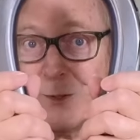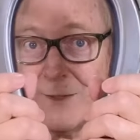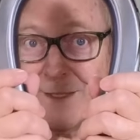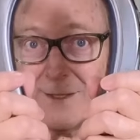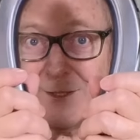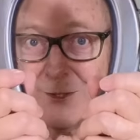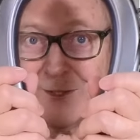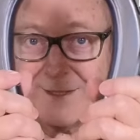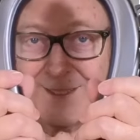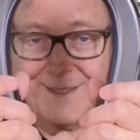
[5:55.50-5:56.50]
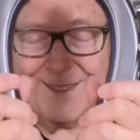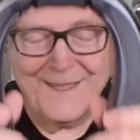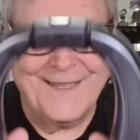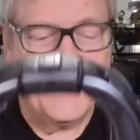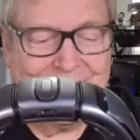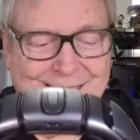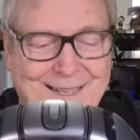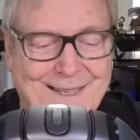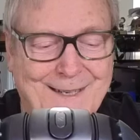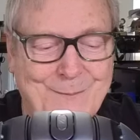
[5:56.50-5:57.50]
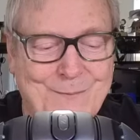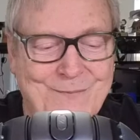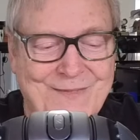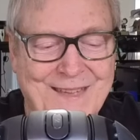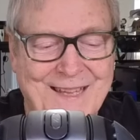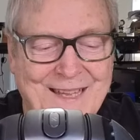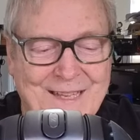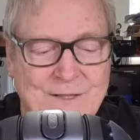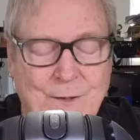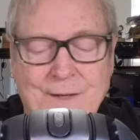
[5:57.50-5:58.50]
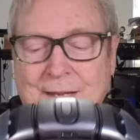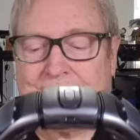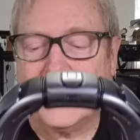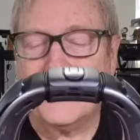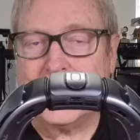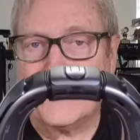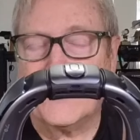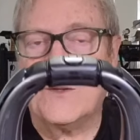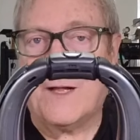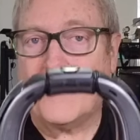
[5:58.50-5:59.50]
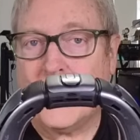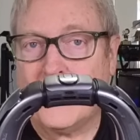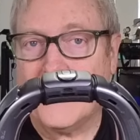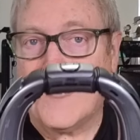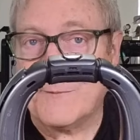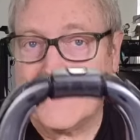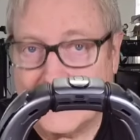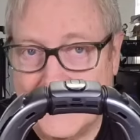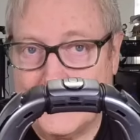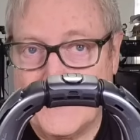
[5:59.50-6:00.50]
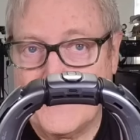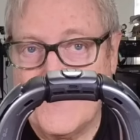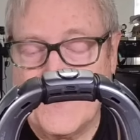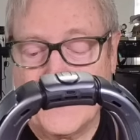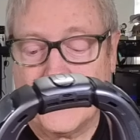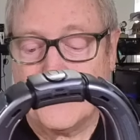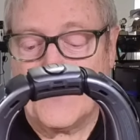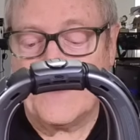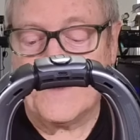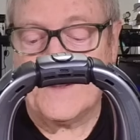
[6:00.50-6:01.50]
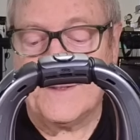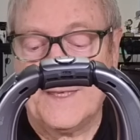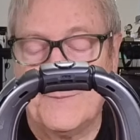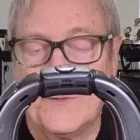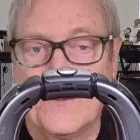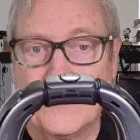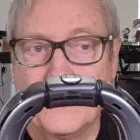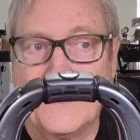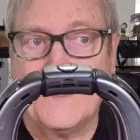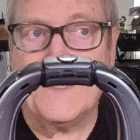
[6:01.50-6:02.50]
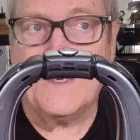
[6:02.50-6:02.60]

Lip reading: this is going to do it. So it's going to be a tool. I'm going to keep it. I'm probably going to keep it with